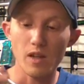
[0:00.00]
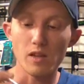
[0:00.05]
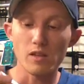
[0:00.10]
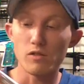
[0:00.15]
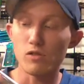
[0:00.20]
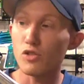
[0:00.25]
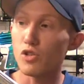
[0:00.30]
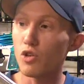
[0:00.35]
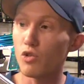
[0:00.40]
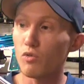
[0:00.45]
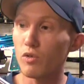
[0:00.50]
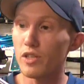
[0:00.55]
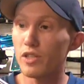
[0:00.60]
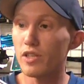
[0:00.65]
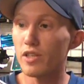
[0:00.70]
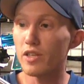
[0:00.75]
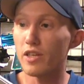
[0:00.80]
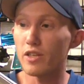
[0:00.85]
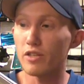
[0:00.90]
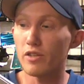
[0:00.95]
There's no
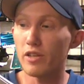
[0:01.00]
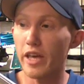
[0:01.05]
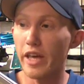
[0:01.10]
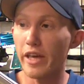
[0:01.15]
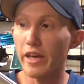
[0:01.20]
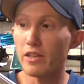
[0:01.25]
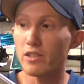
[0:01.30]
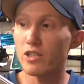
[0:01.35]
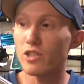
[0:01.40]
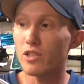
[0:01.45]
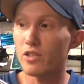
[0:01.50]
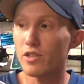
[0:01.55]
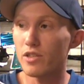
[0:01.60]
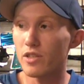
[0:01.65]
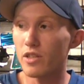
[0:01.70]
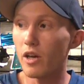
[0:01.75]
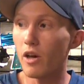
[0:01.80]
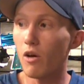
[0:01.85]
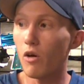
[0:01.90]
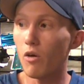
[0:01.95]
reason that you can't just
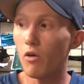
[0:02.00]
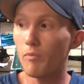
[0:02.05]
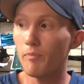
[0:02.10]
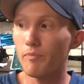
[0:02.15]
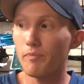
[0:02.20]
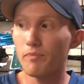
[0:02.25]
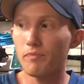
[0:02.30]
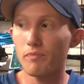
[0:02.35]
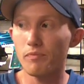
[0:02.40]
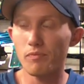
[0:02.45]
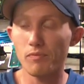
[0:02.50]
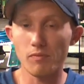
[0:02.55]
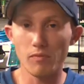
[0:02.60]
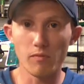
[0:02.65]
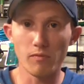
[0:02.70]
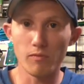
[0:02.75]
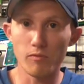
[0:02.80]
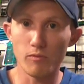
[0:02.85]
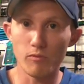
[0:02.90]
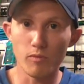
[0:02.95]
sell
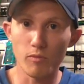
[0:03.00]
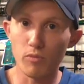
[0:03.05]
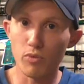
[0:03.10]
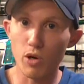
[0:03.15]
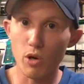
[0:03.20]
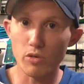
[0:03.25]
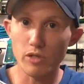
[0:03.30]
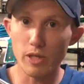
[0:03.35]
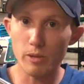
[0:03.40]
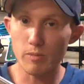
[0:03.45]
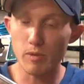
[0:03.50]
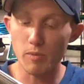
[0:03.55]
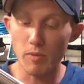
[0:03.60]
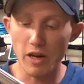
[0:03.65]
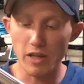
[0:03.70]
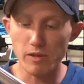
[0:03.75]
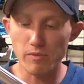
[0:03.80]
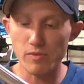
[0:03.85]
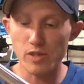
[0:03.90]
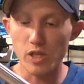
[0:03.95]
pro tips
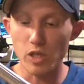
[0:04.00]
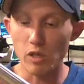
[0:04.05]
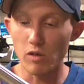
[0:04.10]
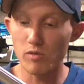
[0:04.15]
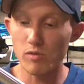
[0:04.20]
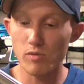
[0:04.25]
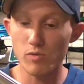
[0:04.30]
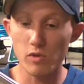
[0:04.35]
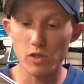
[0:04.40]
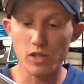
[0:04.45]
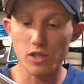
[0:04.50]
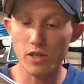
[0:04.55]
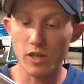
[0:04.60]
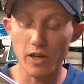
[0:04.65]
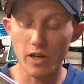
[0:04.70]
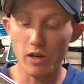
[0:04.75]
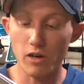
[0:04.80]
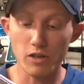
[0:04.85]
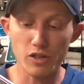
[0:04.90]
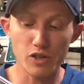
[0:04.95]
by themselves, which
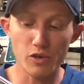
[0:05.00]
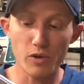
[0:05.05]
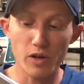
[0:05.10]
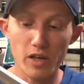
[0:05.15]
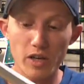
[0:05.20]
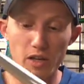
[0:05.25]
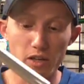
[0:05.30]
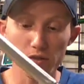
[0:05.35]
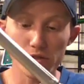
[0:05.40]
they are doing.